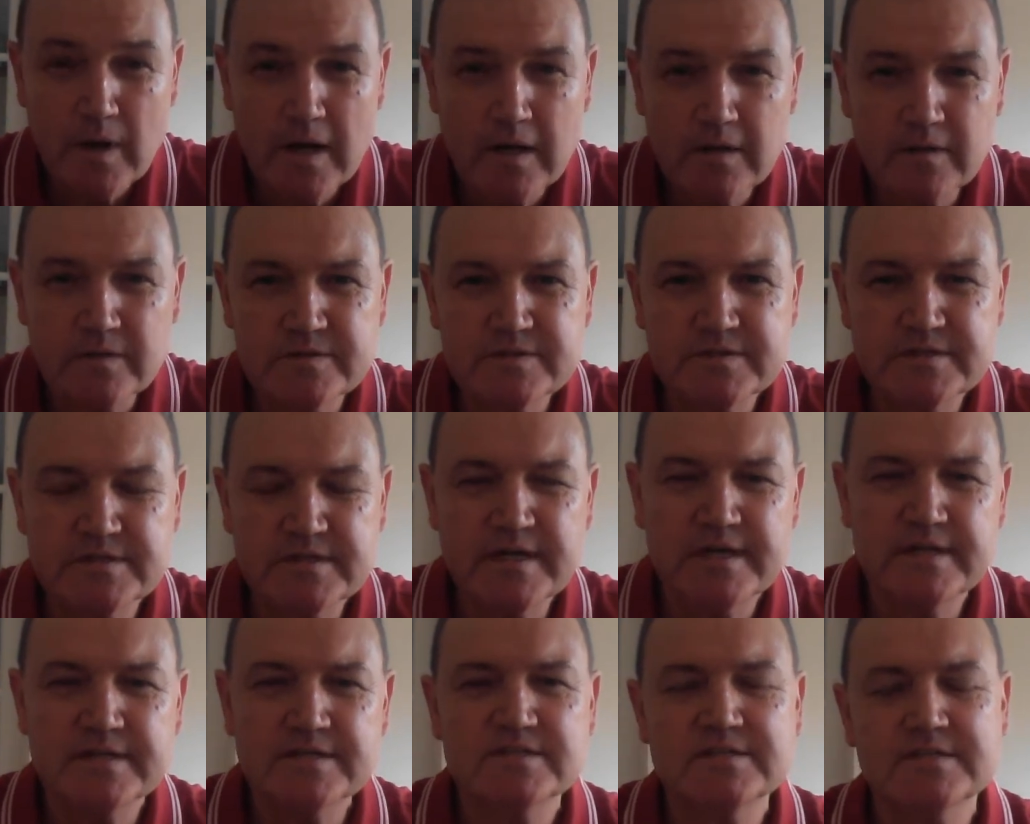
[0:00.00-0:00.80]
well and
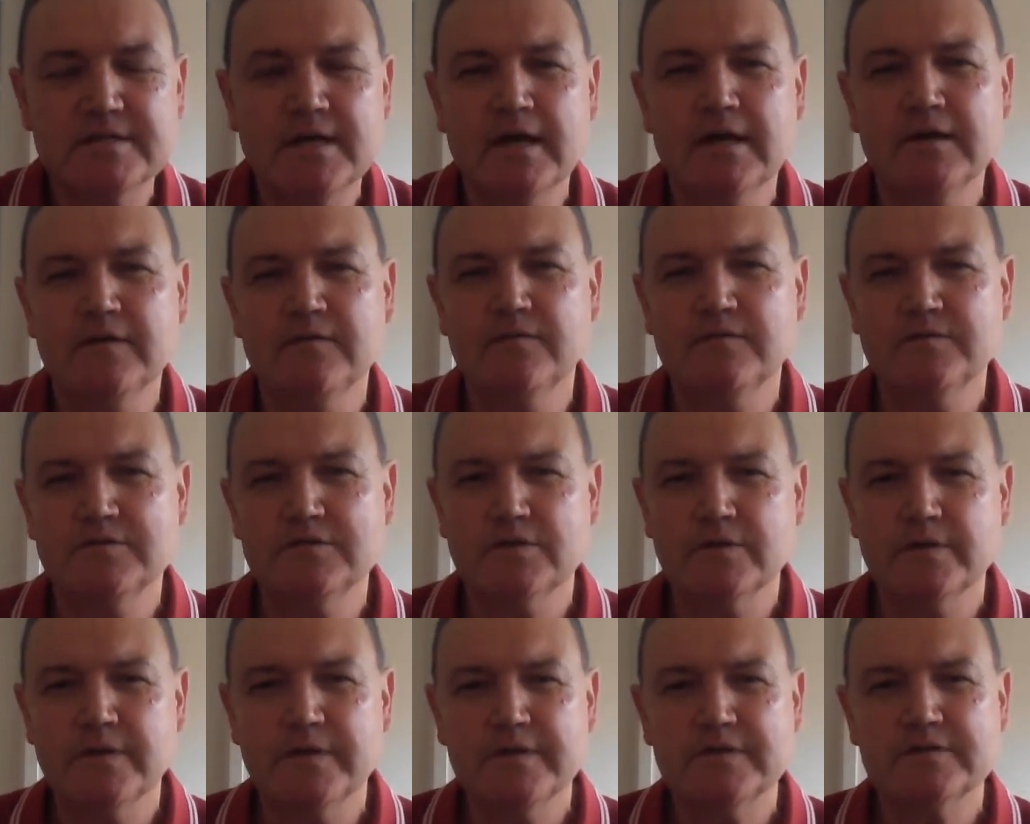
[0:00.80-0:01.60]
staying safe
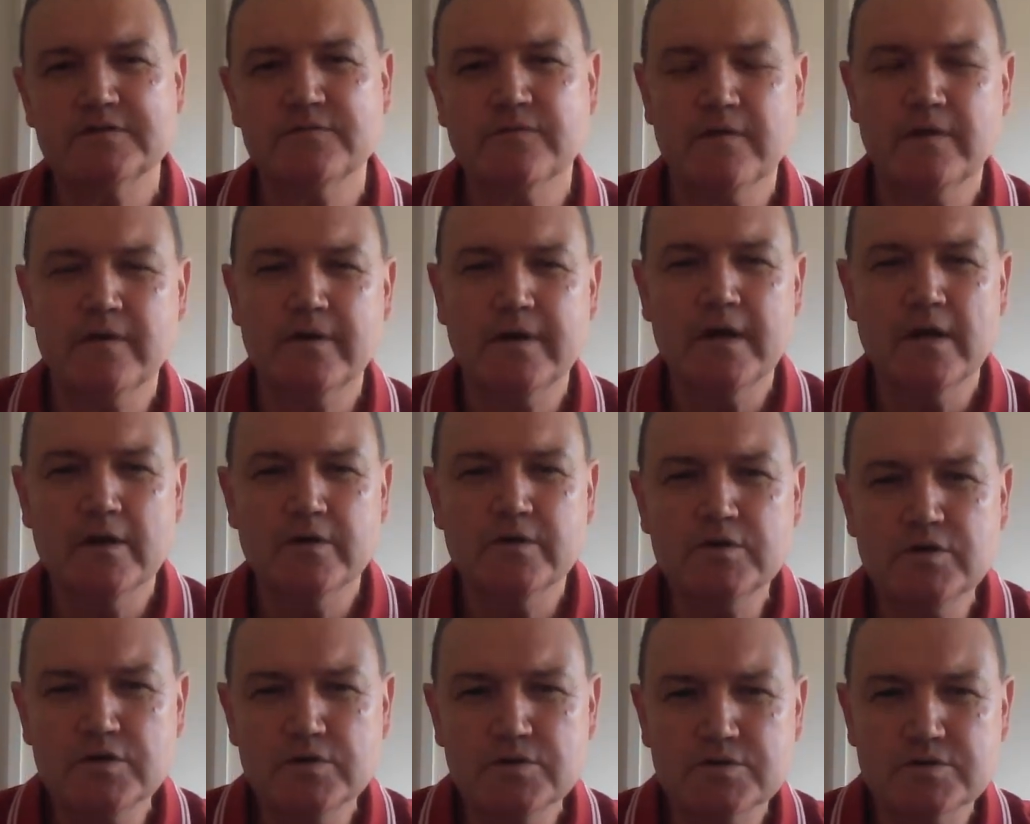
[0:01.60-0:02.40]
during this very
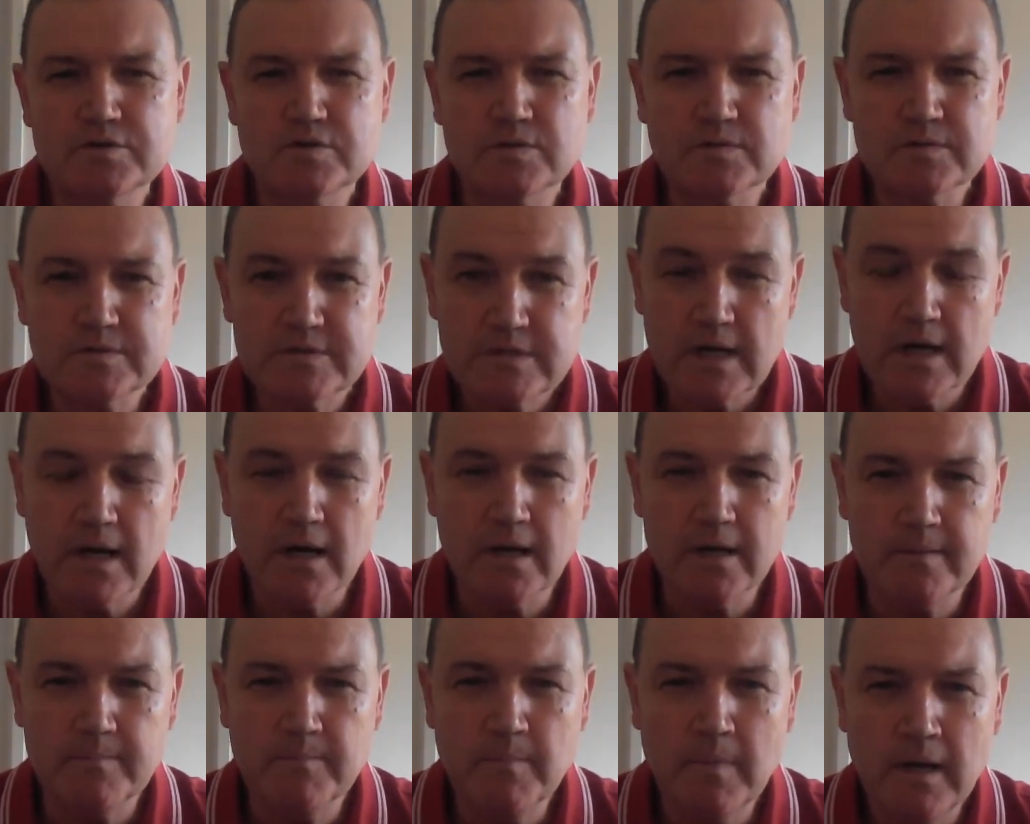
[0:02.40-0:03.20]
unusual
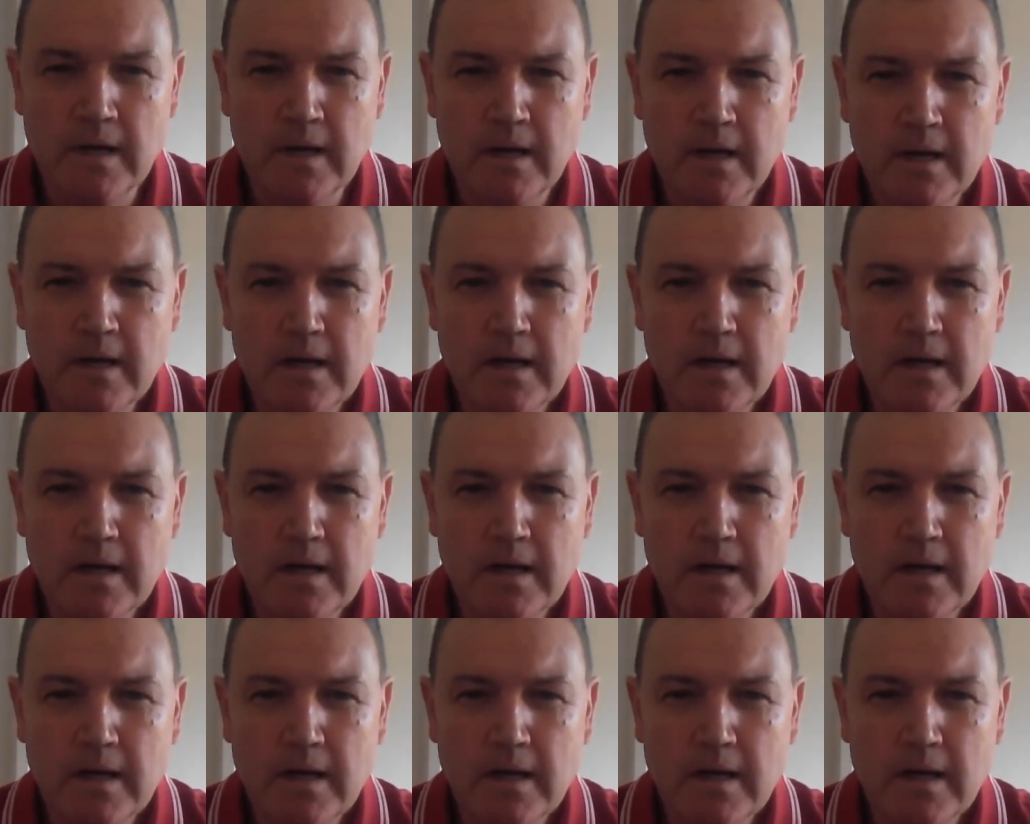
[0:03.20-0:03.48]
time.